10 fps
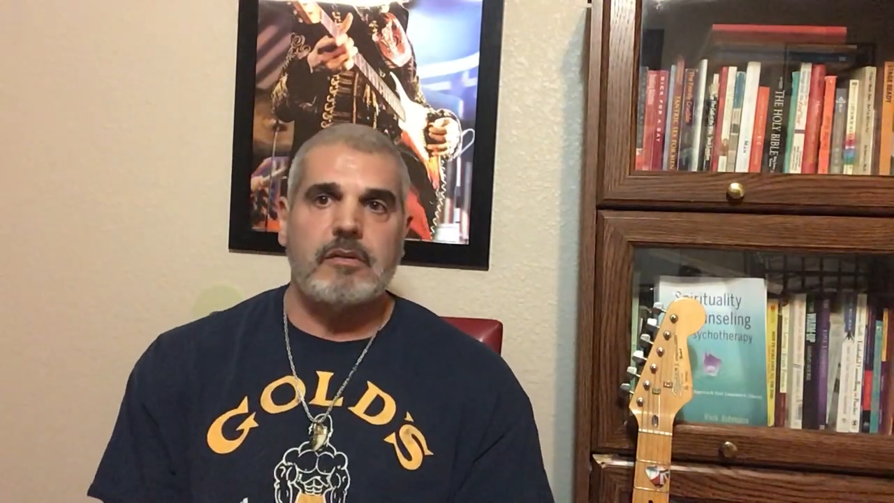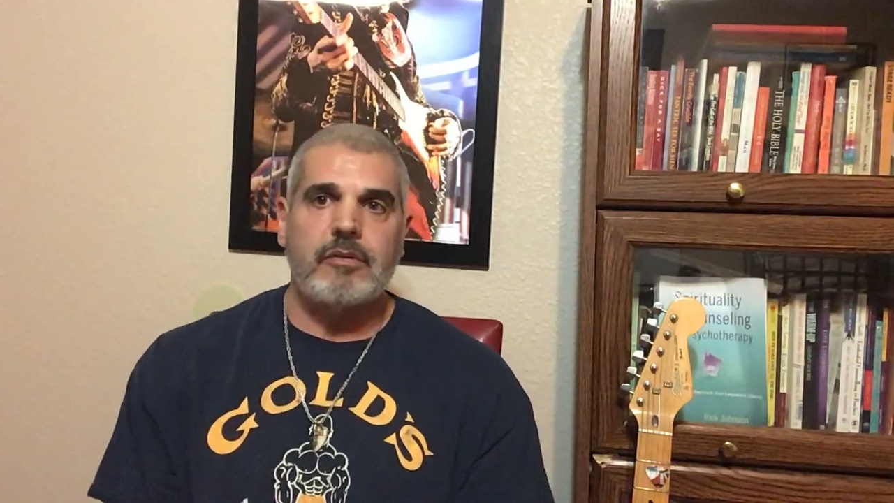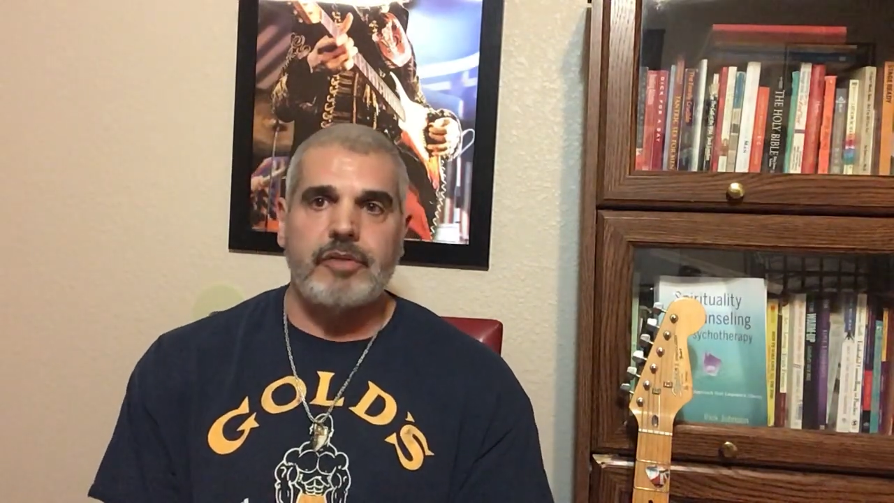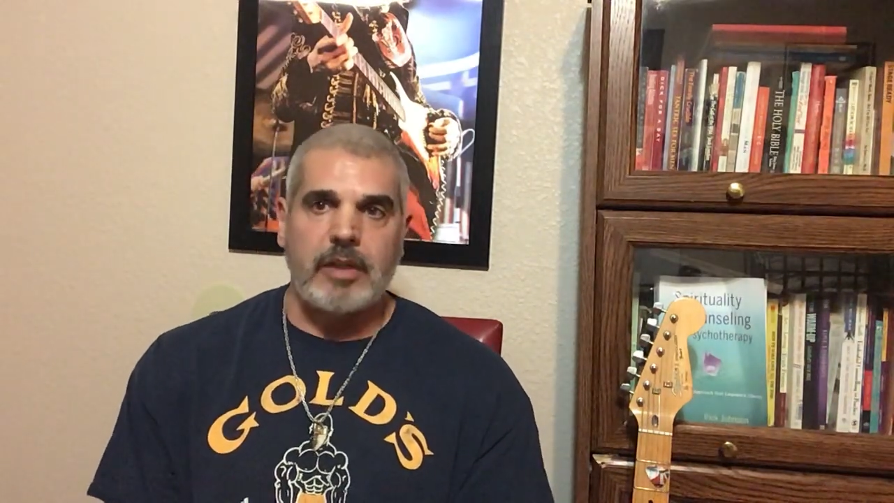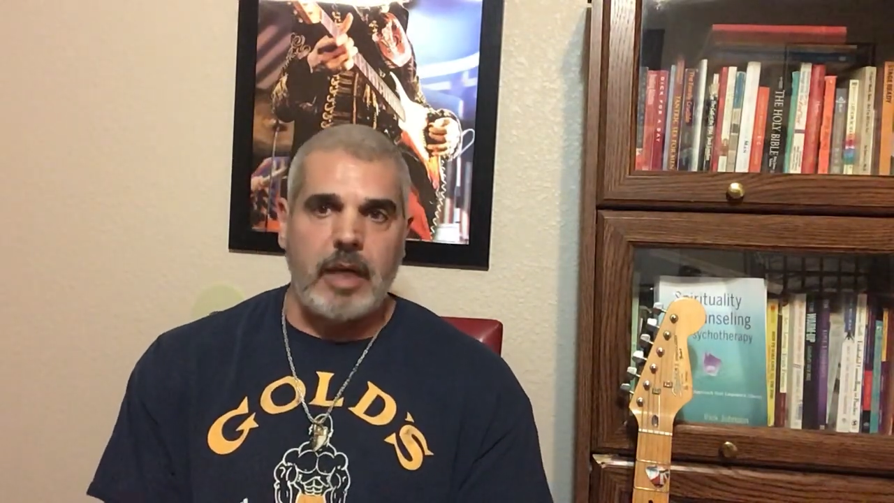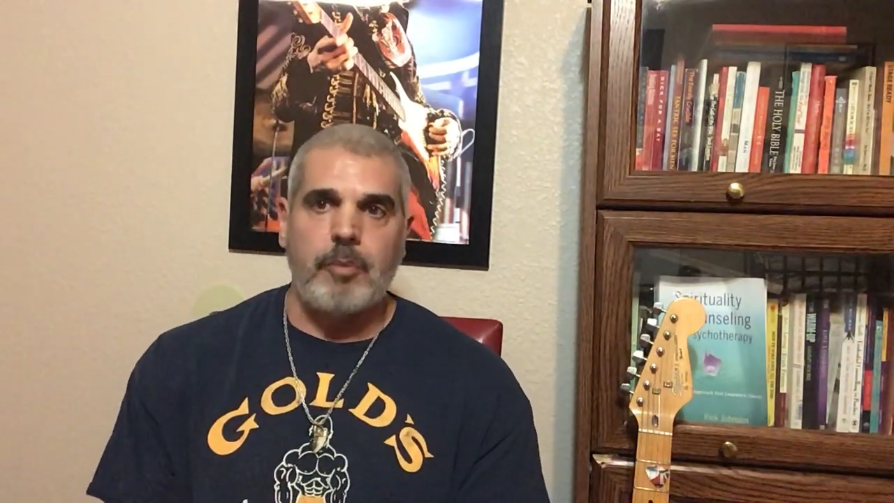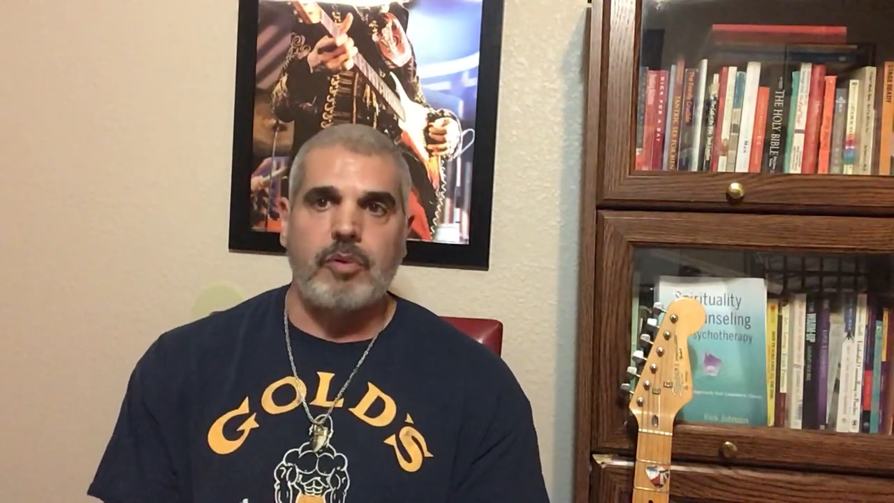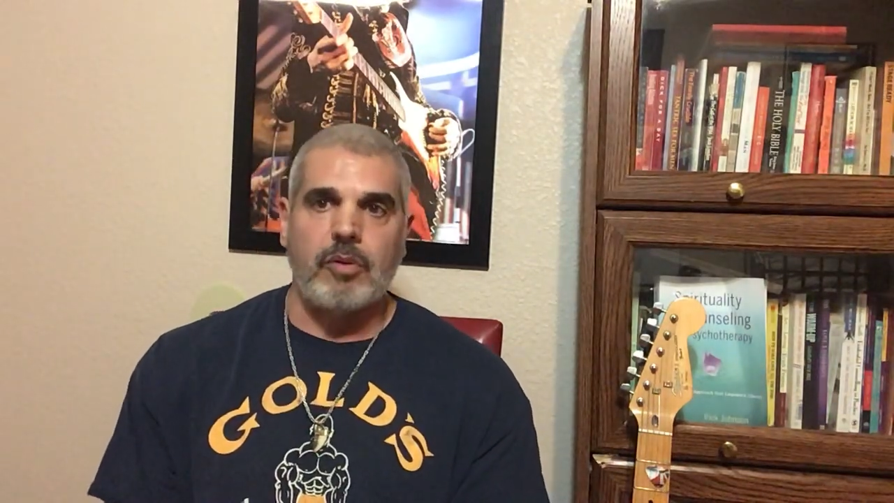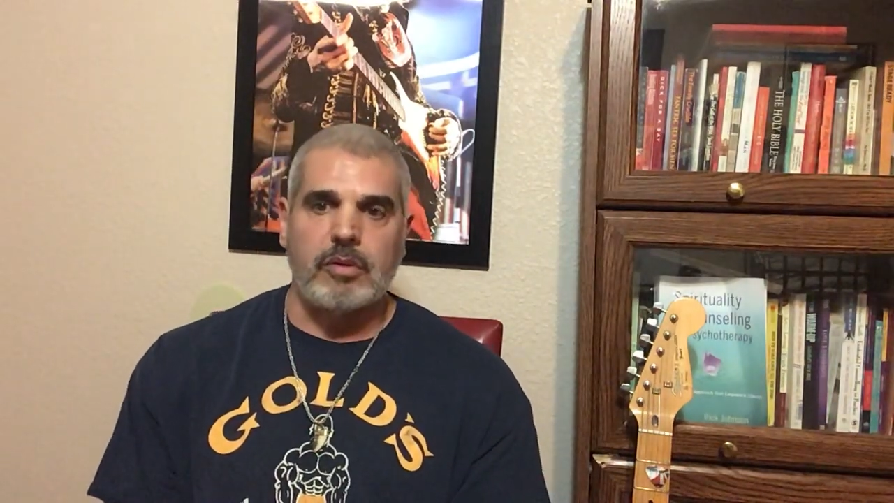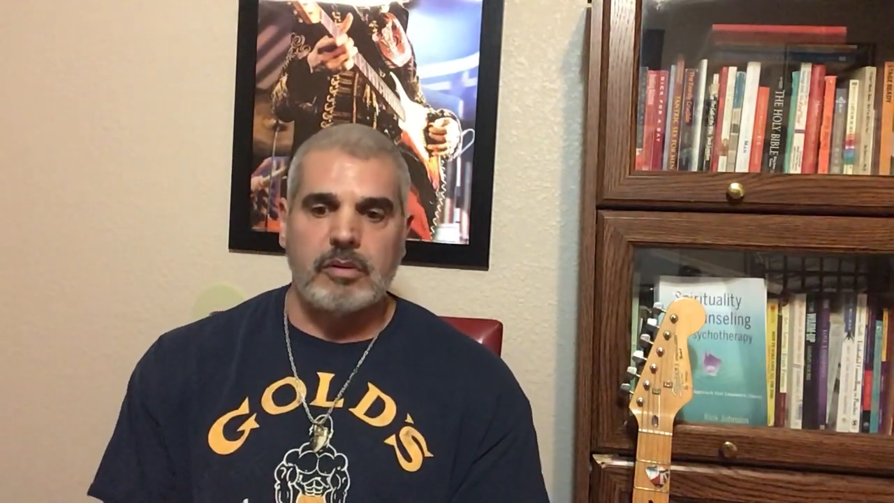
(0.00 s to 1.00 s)
for gay
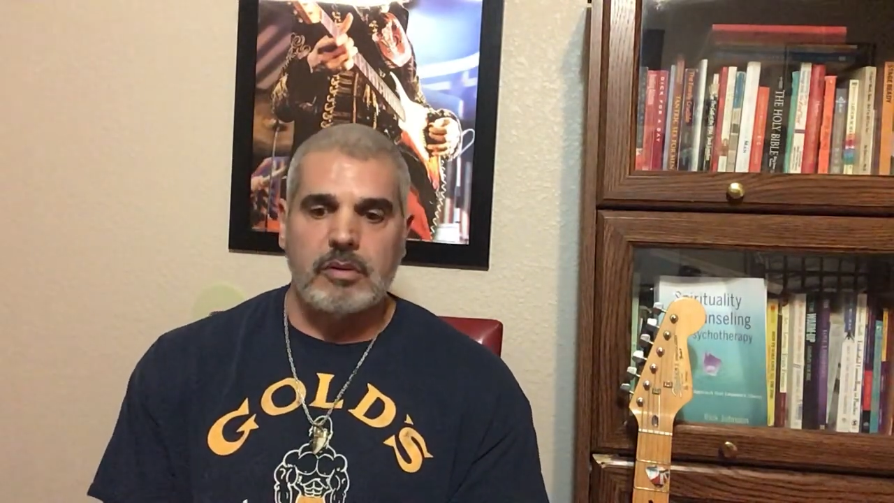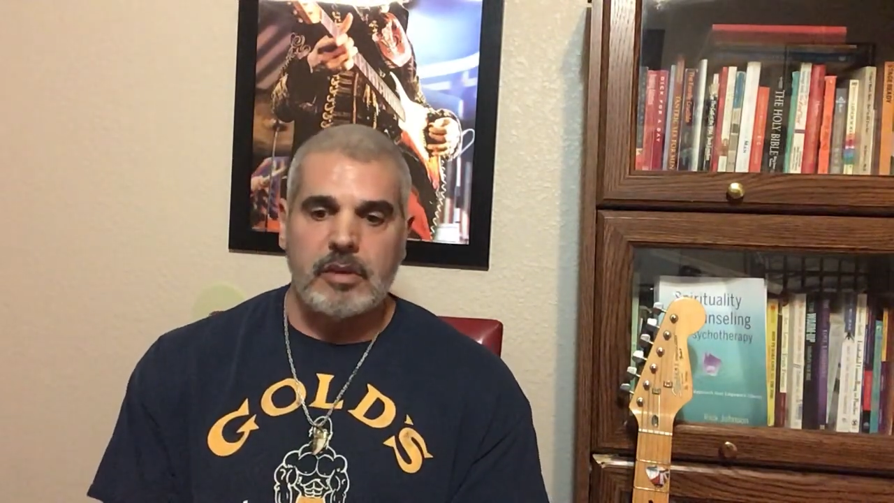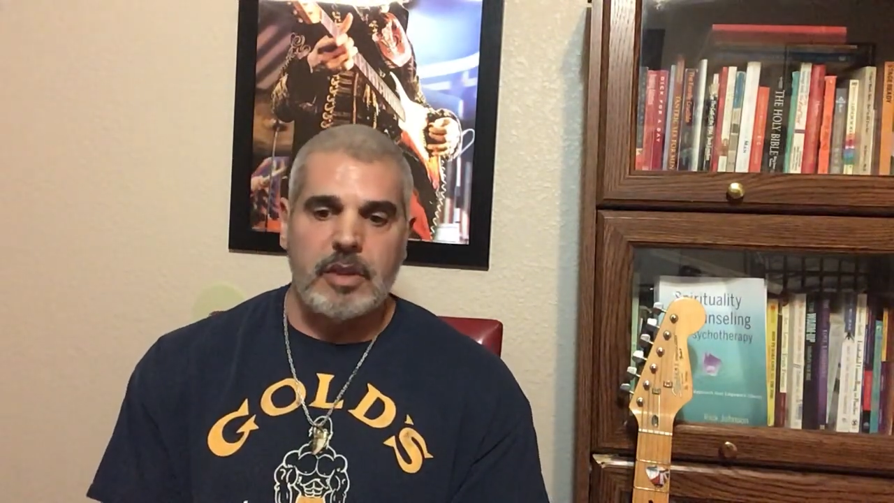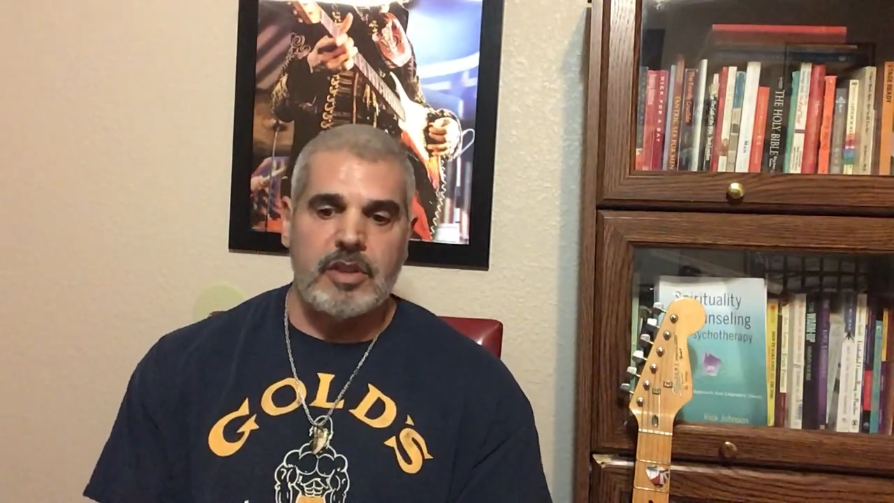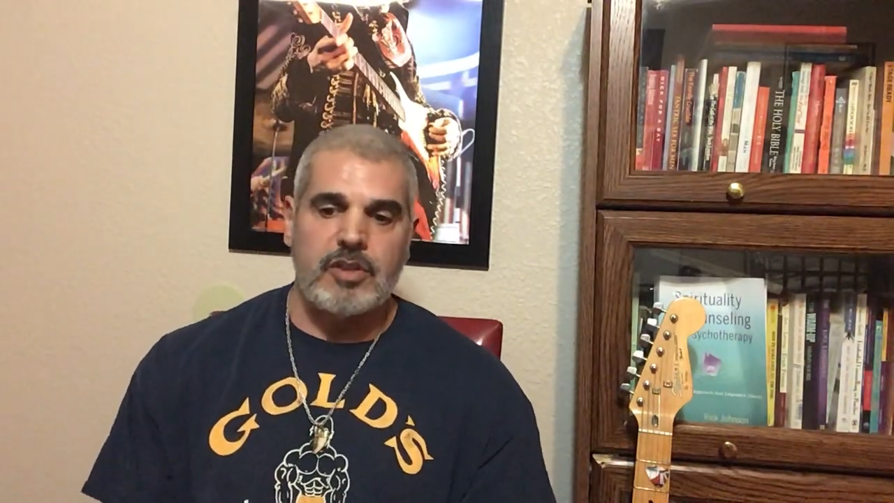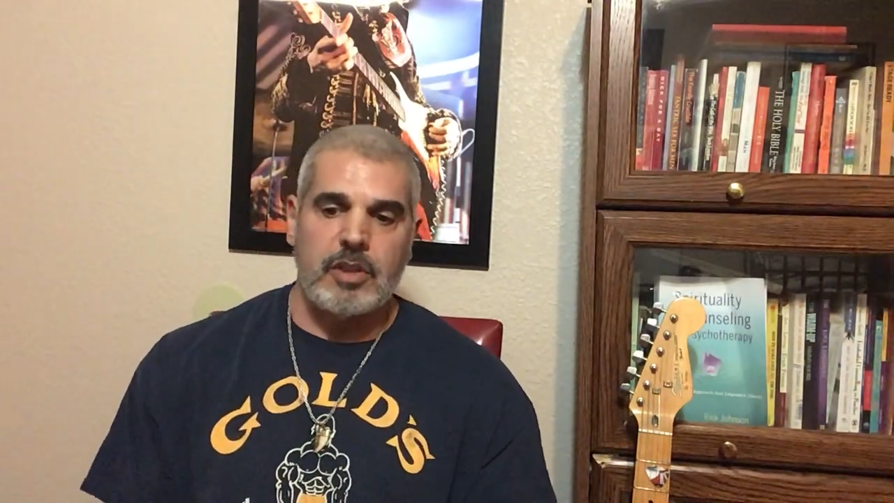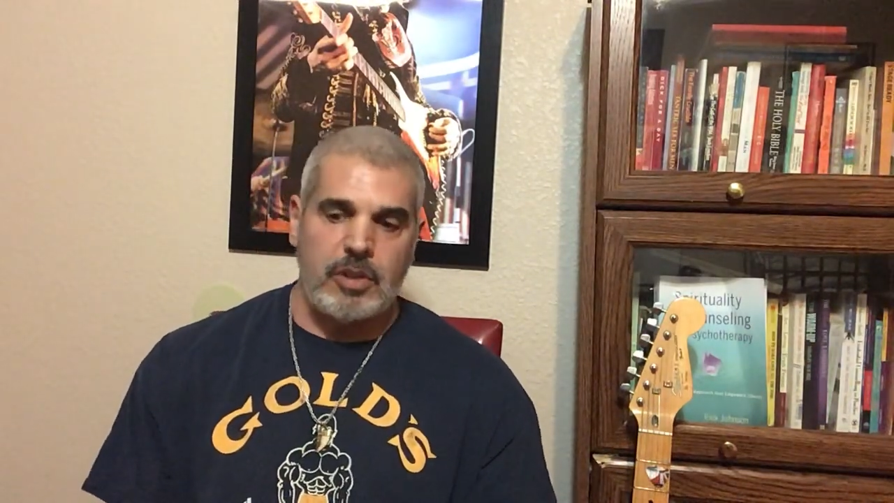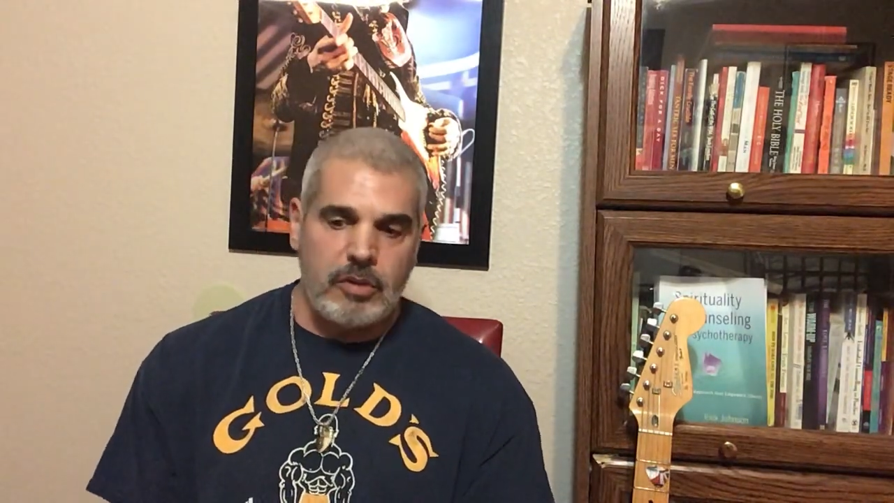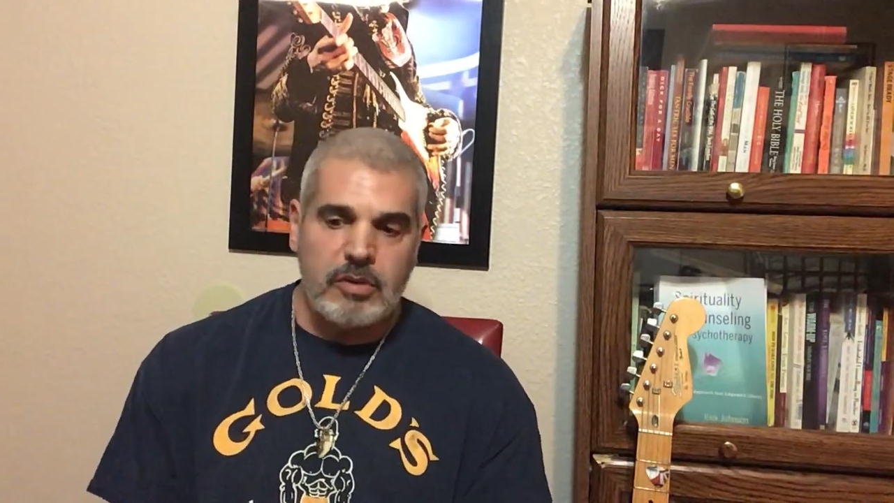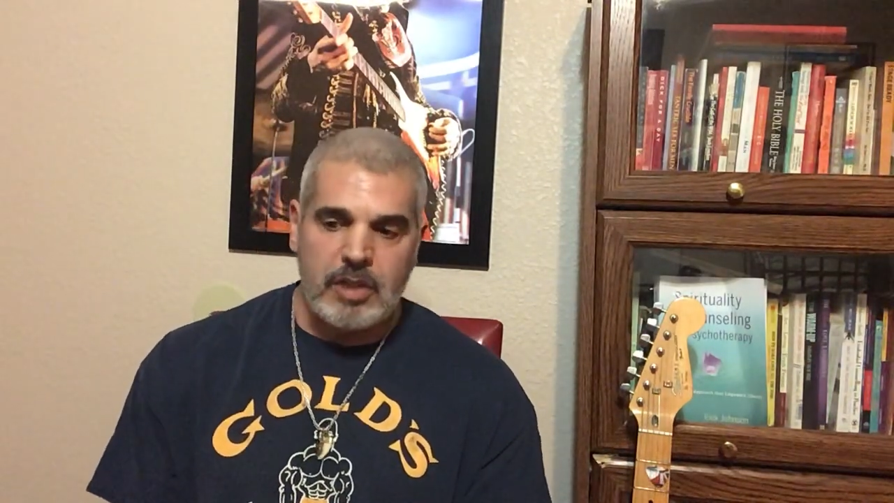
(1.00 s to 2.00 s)
porn is
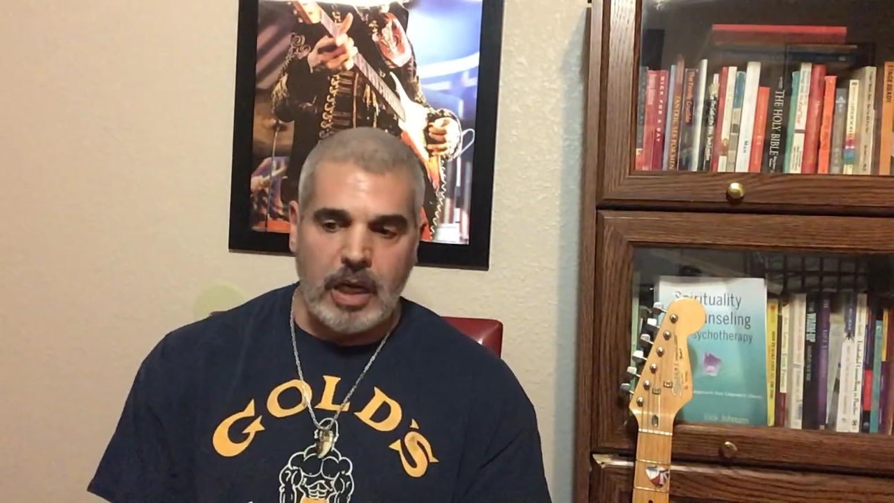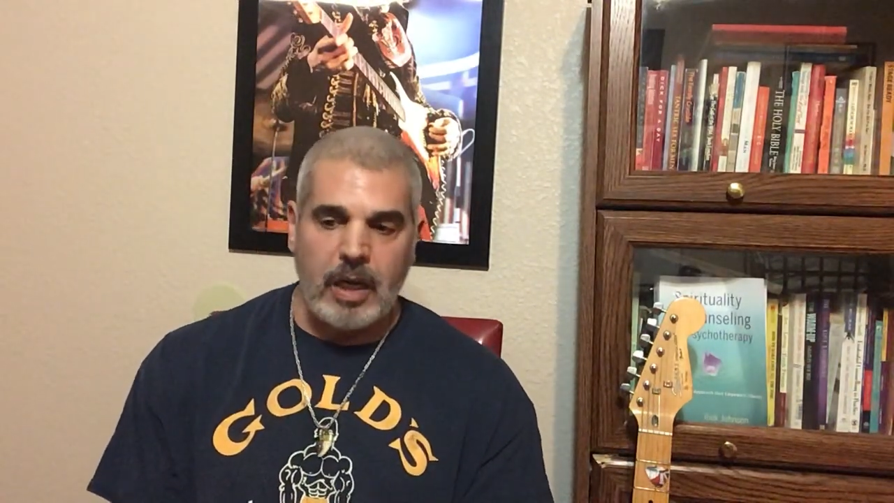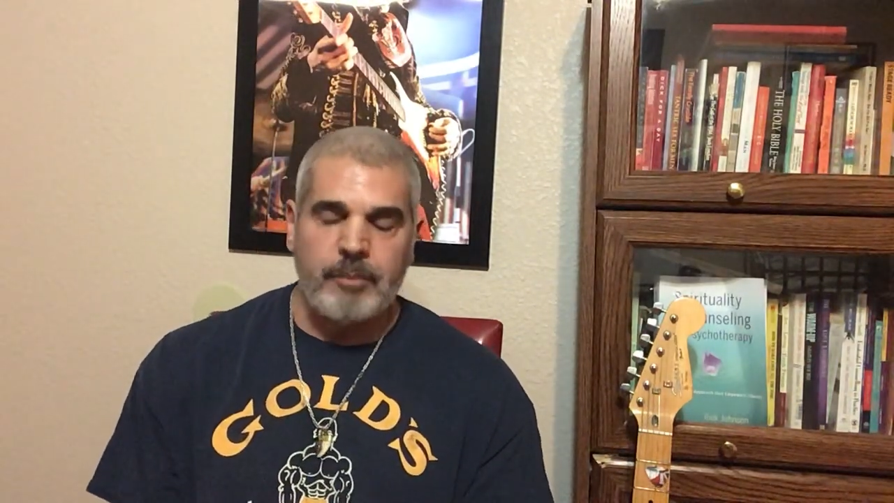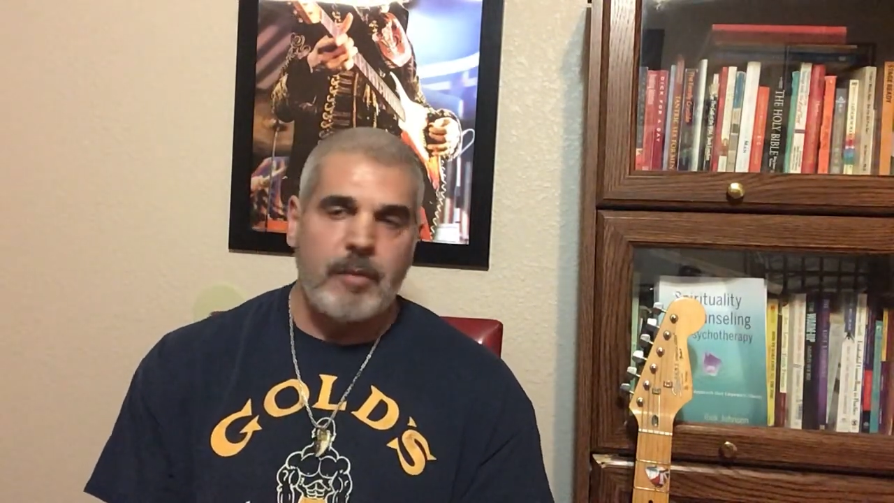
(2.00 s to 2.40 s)
Utah,